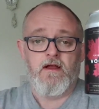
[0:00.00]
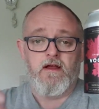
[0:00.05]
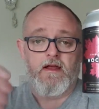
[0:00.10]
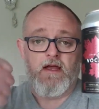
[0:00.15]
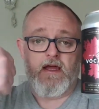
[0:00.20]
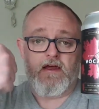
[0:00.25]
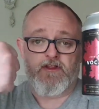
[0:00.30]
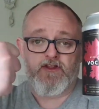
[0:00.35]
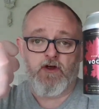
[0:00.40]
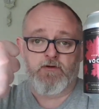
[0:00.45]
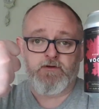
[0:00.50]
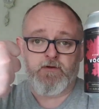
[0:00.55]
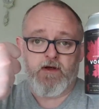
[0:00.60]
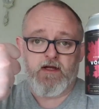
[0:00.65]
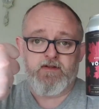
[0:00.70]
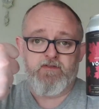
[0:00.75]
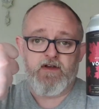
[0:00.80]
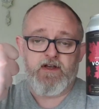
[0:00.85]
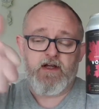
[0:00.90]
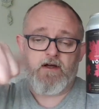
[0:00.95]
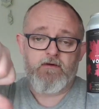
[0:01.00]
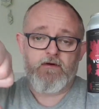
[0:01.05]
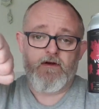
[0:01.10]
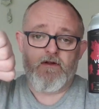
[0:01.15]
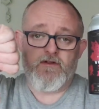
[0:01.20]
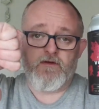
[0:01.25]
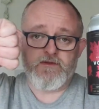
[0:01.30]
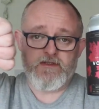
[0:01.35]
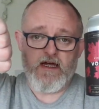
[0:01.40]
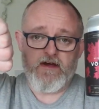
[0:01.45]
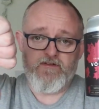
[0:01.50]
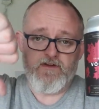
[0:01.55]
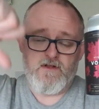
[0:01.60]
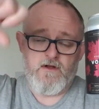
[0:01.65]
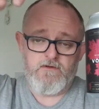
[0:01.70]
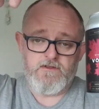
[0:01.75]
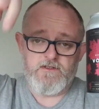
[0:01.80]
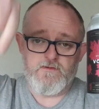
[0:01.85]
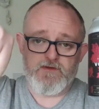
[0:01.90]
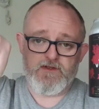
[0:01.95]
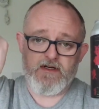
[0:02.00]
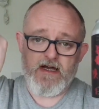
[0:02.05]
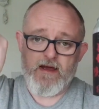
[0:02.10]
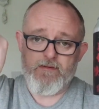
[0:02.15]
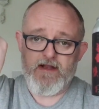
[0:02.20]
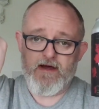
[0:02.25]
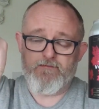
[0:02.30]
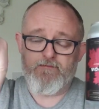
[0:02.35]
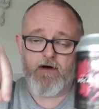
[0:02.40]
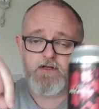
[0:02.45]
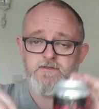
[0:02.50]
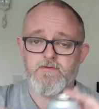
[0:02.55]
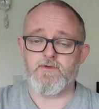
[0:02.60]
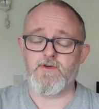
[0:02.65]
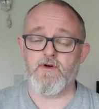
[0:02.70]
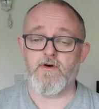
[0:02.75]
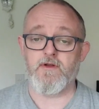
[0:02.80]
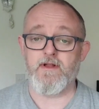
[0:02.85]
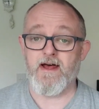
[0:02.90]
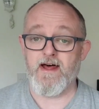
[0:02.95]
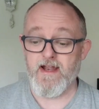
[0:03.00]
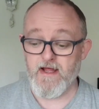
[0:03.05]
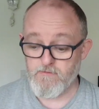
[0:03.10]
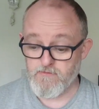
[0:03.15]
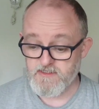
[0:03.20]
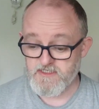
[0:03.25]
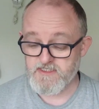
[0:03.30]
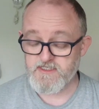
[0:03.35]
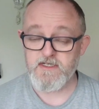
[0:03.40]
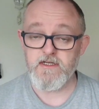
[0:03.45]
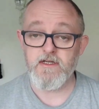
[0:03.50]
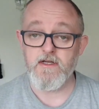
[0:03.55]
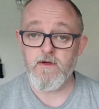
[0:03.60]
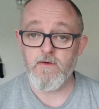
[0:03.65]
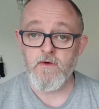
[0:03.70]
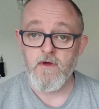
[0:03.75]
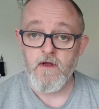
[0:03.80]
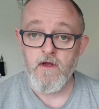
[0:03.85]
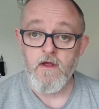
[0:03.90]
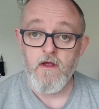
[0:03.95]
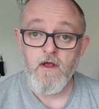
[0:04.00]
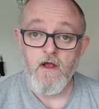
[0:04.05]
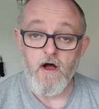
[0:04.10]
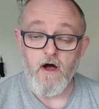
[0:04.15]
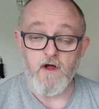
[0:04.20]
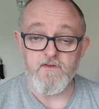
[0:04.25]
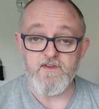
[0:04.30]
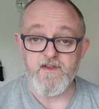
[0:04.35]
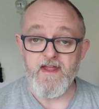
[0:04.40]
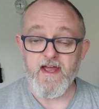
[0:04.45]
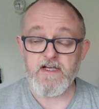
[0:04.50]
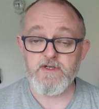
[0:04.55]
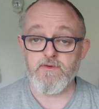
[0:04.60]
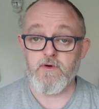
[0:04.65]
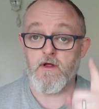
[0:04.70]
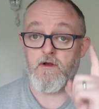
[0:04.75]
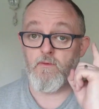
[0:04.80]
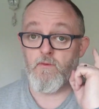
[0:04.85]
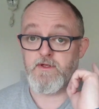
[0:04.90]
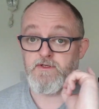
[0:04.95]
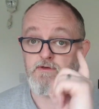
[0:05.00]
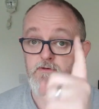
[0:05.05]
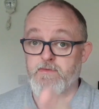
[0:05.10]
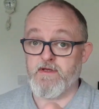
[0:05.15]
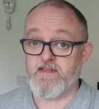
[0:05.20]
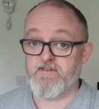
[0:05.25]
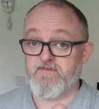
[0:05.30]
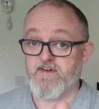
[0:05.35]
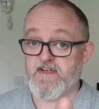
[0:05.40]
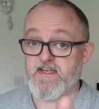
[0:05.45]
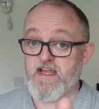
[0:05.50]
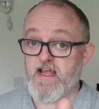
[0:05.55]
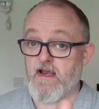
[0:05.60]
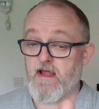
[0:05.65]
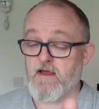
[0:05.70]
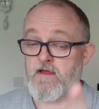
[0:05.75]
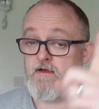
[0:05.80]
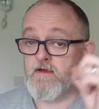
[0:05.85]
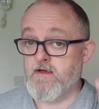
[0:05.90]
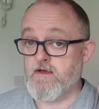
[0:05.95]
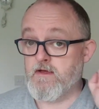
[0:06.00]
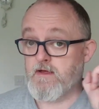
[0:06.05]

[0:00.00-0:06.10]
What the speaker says: Thumbs up in the video. Thumbs down if you don't. Subscribe in that bottom corner. And I will see you on the next one, which will be the vanilla.